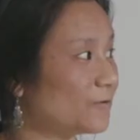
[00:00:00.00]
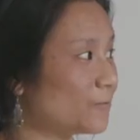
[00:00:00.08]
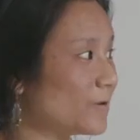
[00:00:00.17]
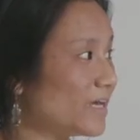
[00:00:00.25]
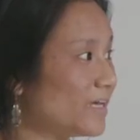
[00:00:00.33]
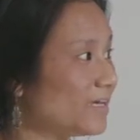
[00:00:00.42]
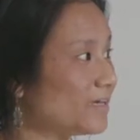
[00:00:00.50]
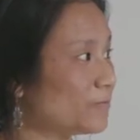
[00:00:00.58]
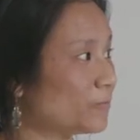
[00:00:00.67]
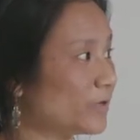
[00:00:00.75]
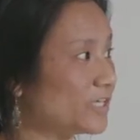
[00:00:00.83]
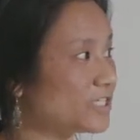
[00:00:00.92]
a way
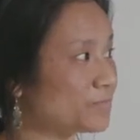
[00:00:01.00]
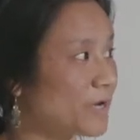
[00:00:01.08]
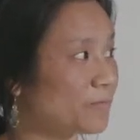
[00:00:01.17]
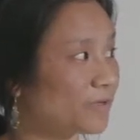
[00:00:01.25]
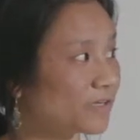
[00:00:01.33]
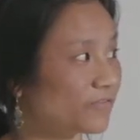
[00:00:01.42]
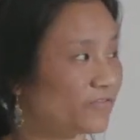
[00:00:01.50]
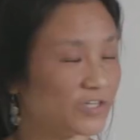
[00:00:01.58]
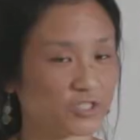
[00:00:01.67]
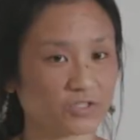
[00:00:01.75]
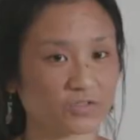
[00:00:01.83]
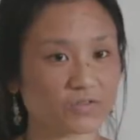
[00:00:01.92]
in which public
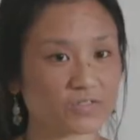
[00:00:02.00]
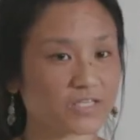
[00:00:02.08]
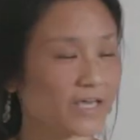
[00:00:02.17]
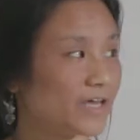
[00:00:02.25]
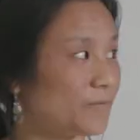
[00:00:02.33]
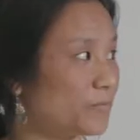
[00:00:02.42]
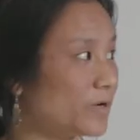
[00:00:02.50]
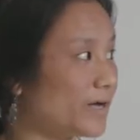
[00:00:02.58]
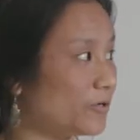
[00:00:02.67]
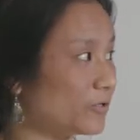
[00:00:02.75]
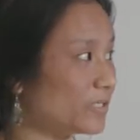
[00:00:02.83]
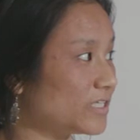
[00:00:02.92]
officials can
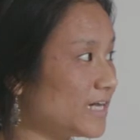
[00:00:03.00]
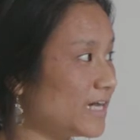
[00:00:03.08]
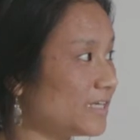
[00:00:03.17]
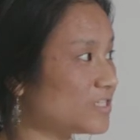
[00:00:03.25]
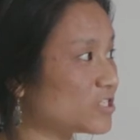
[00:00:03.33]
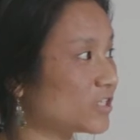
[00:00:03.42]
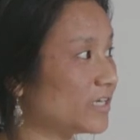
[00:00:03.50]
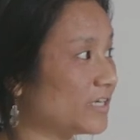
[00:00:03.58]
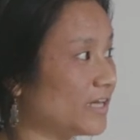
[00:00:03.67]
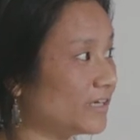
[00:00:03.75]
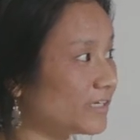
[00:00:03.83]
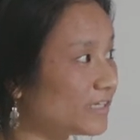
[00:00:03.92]
prioritize certain
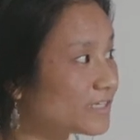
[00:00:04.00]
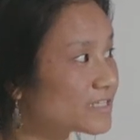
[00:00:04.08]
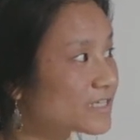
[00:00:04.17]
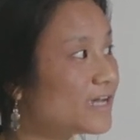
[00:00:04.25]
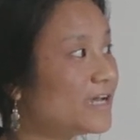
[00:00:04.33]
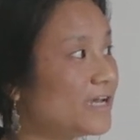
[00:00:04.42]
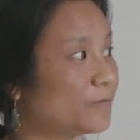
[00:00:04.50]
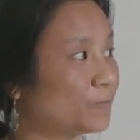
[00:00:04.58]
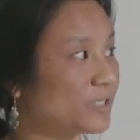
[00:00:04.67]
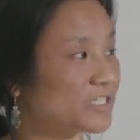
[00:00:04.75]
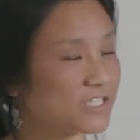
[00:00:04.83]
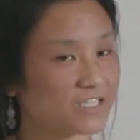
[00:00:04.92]
areas in
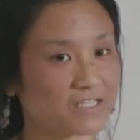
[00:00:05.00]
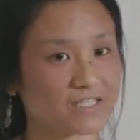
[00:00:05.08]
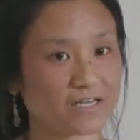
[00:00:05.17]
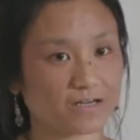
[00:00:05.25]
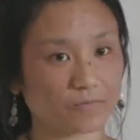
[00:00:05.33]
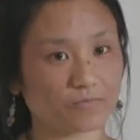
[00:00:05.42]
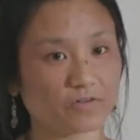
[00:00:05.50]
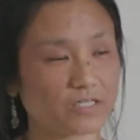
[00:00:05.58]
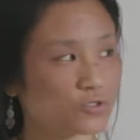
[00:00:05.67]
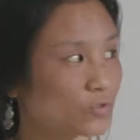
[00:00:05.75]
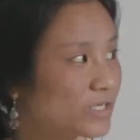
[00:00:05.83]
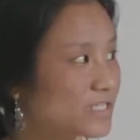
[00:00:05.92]
which to set up
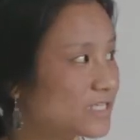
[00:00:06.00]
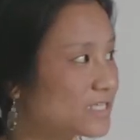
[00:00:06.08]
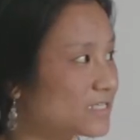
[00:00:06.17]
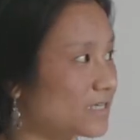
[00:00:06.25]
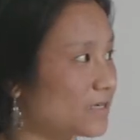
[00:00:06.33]
resources